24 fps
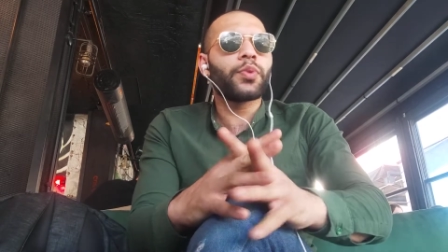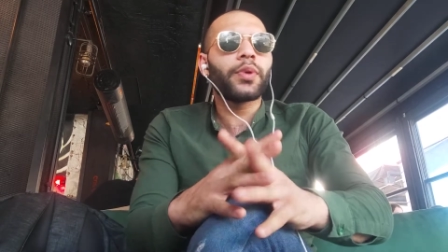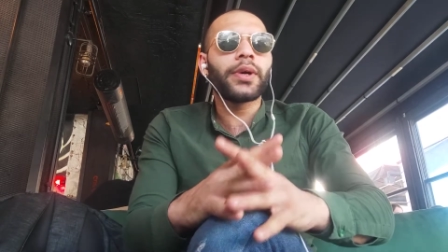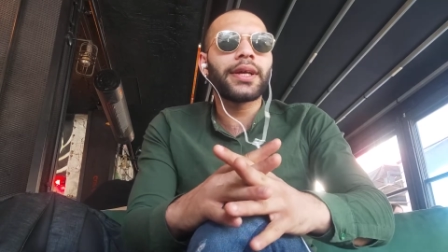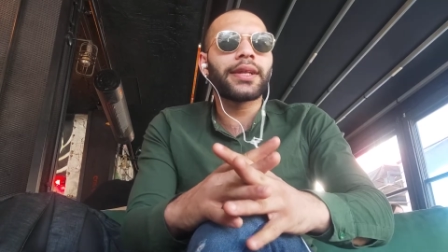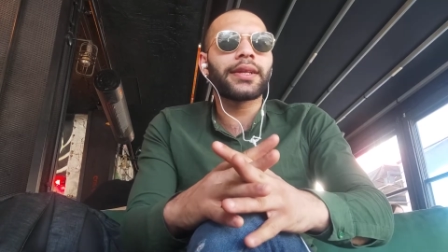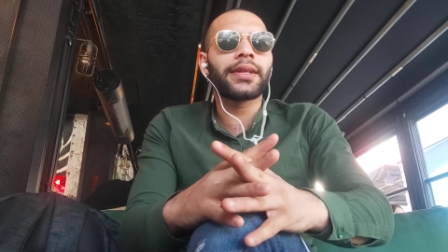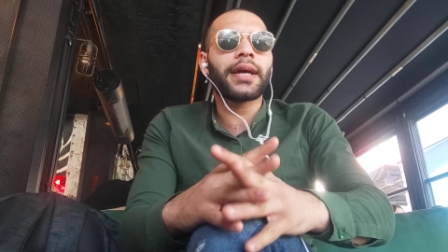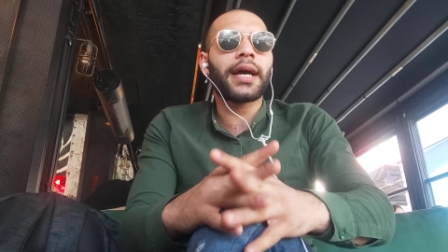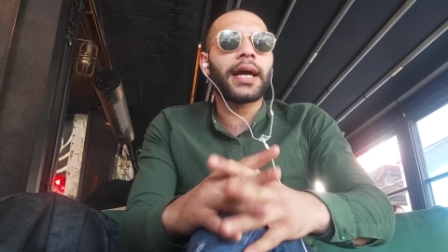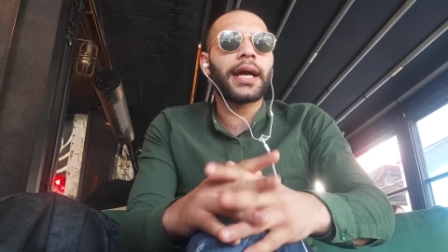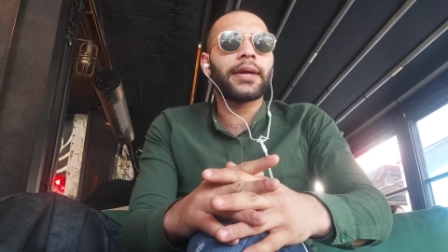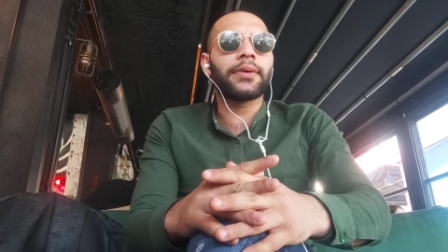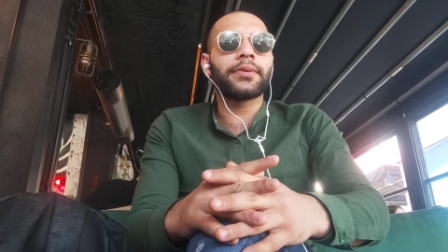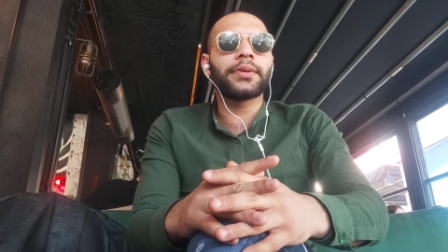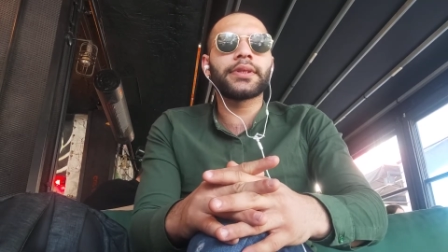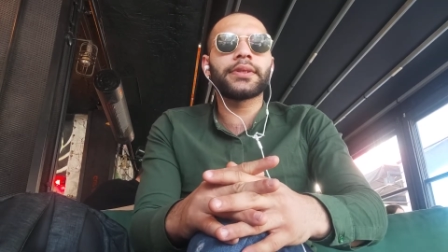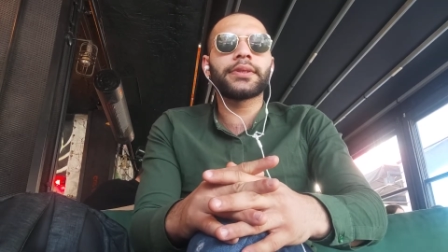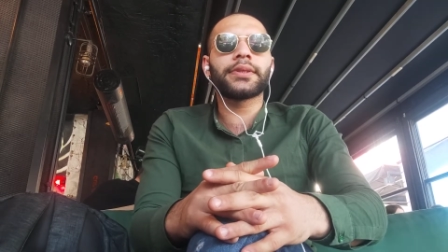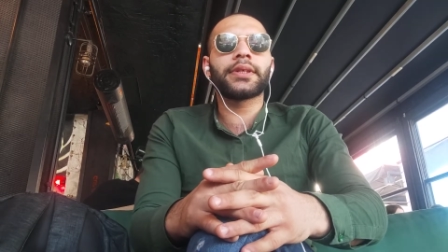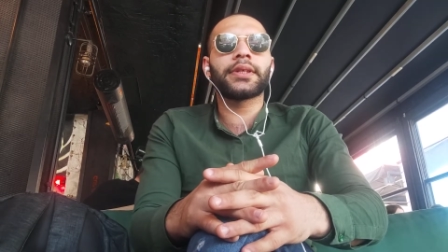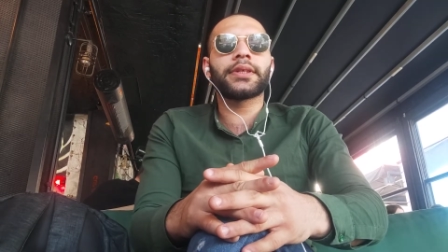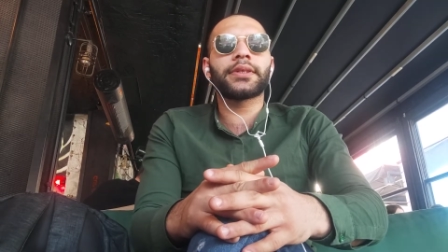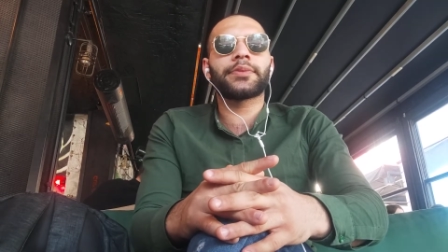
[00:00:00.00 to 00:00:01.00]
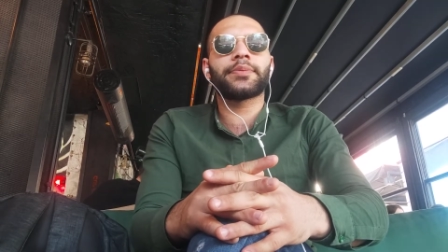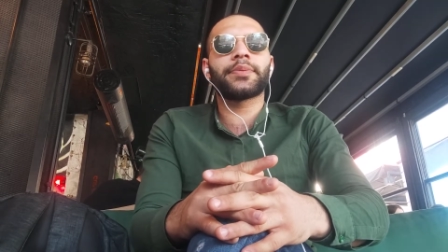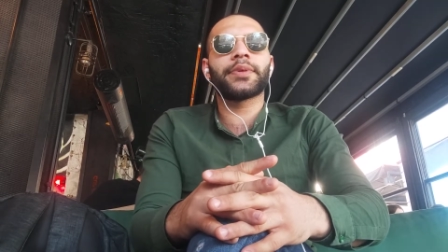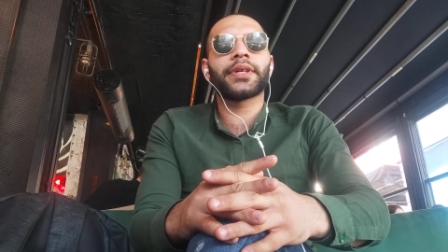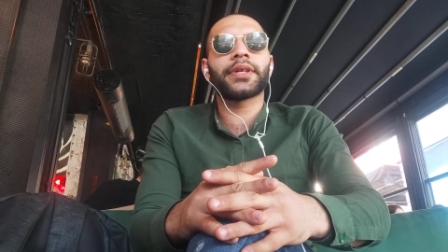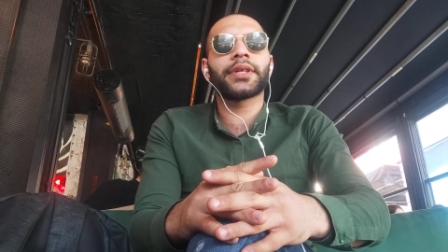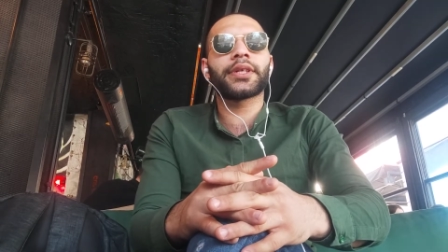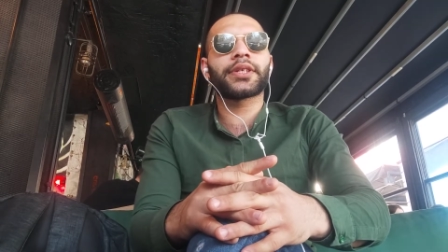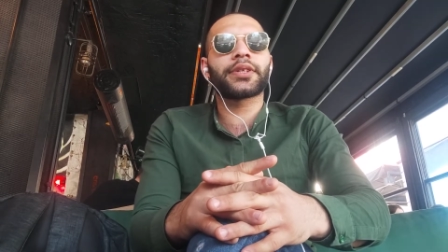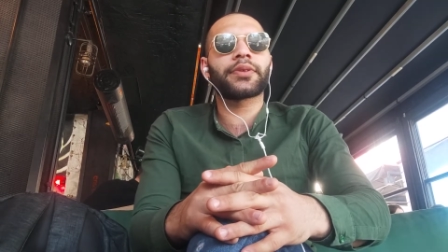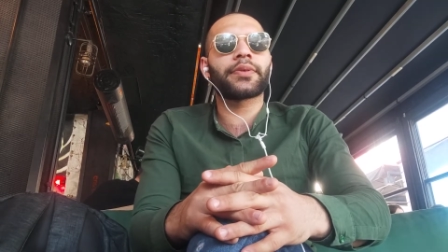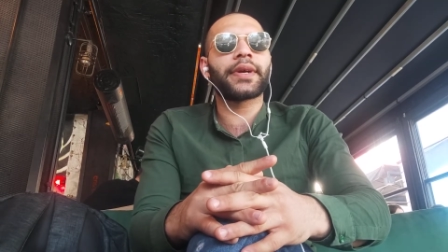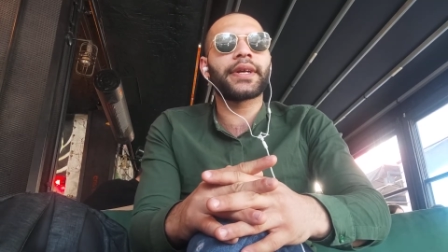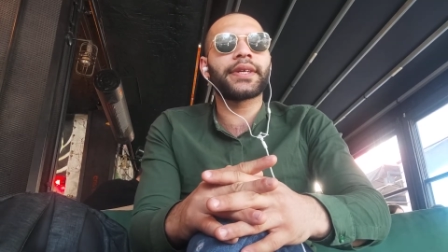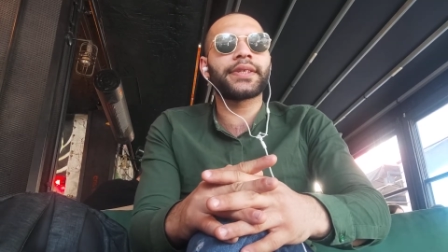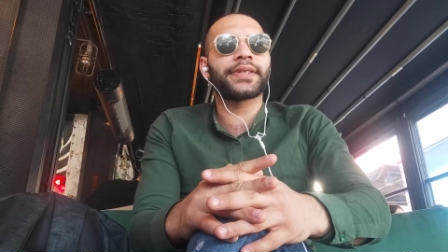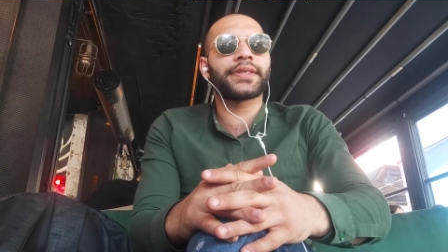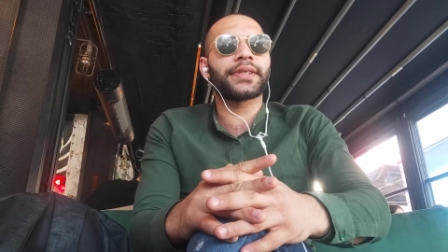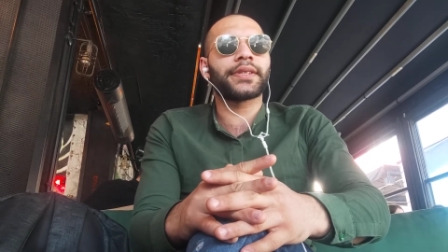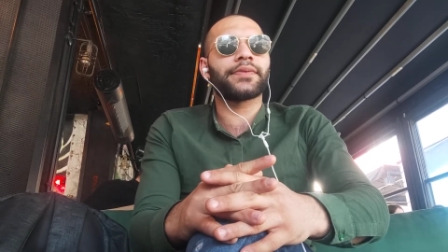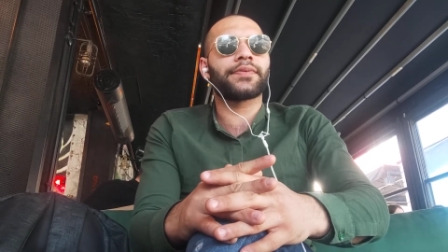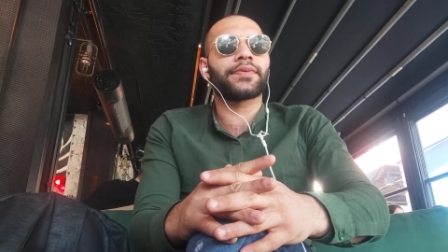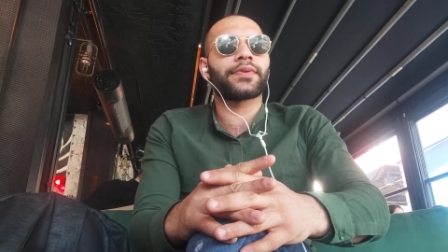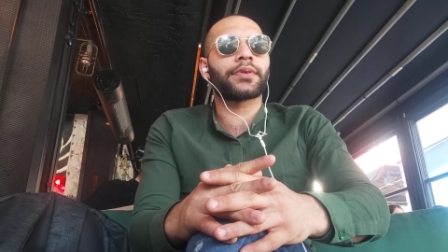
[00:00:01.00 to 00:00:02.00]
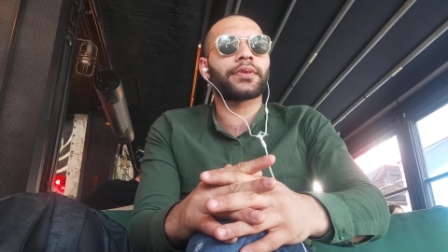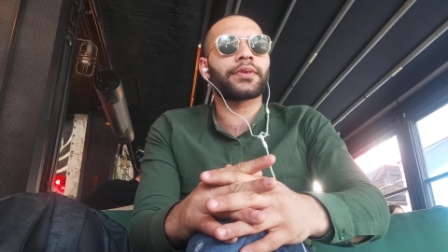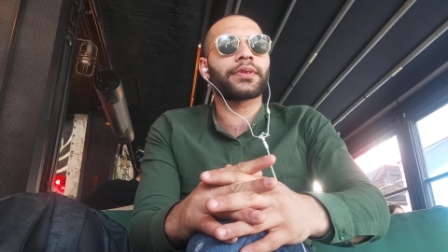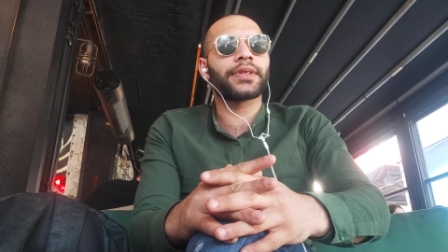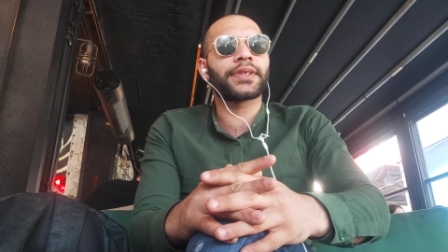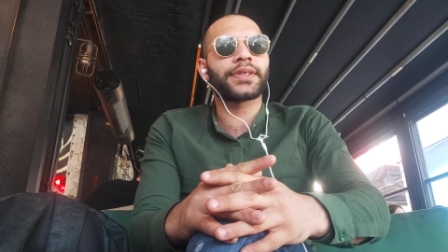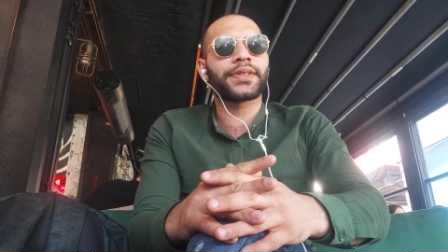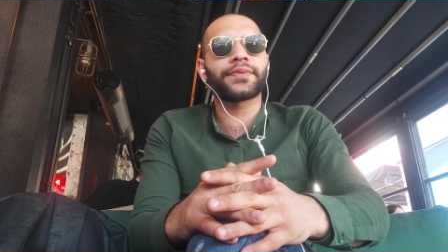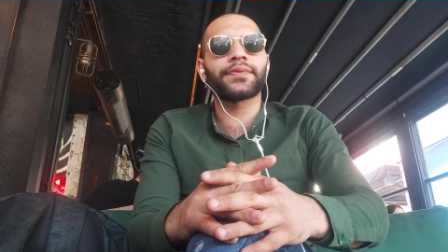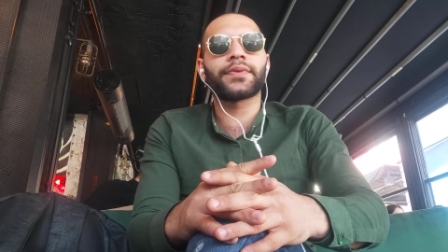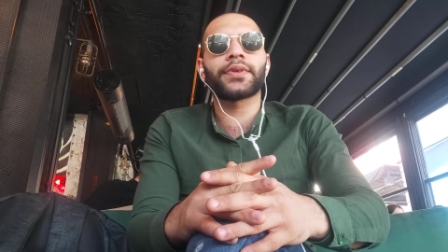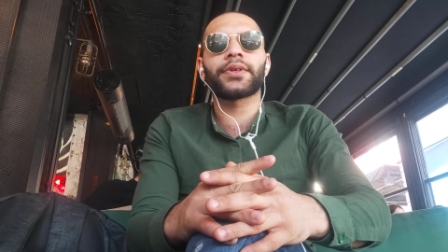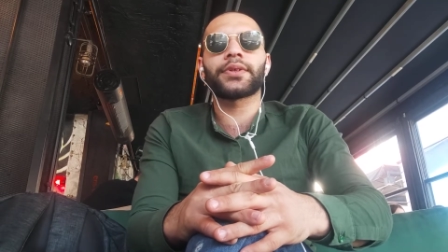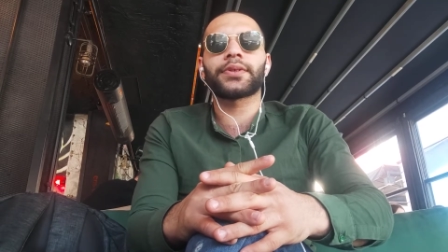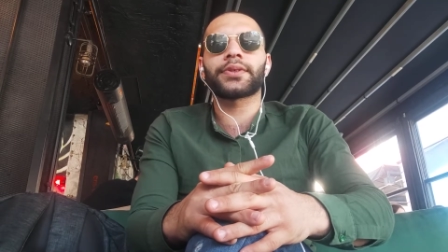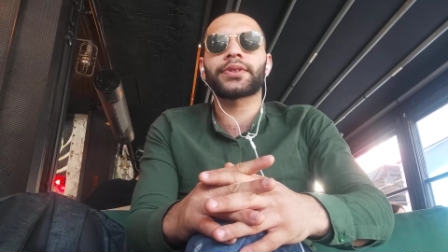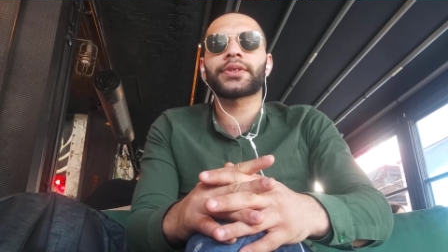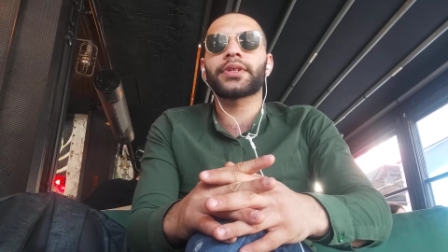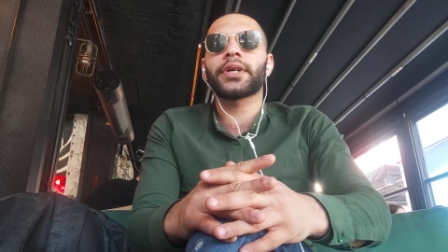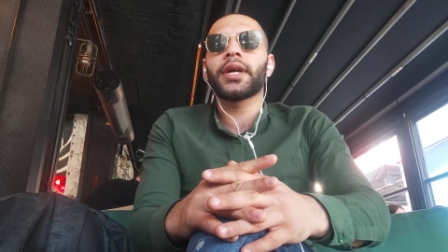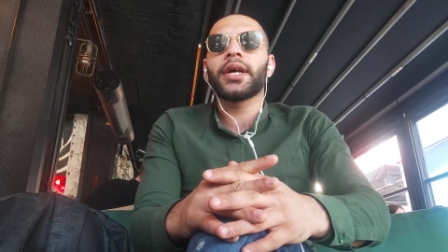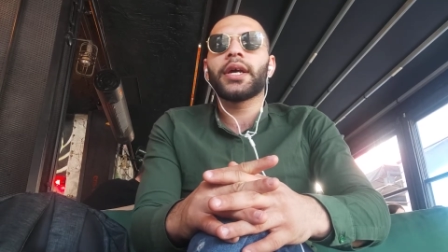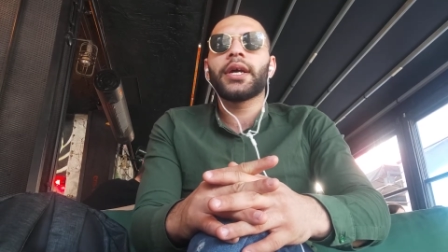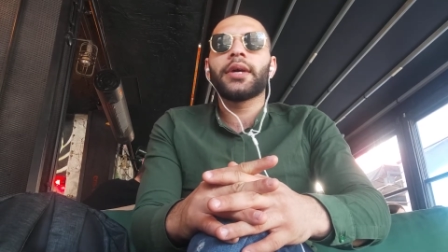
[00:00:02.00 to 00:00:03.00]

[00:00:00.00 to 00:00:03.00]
Well, I will not be crazy for these words,